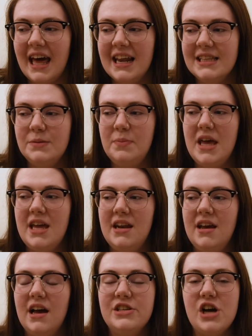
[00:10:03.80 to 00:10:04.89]
that it's been
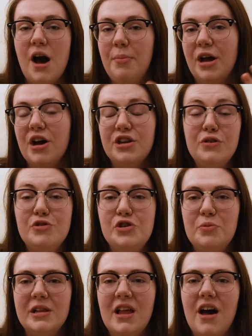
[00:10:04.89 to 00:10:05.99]
a topic on
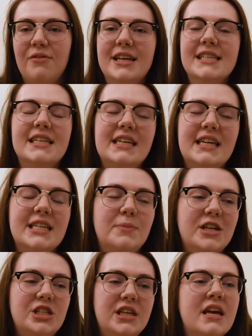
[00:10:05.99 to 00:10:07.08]
YouTube a lot recently,
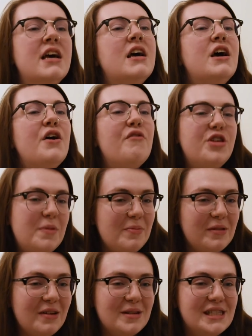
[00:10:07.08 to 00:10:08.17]
especially for the
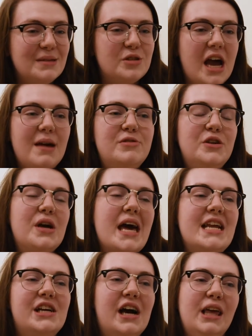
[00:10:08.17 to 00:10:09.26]
people I've been subscribed to kind
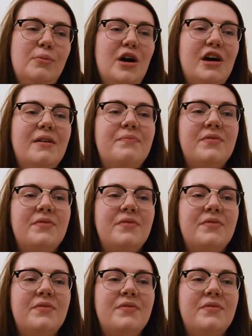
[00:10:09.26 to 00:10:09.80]
of talking about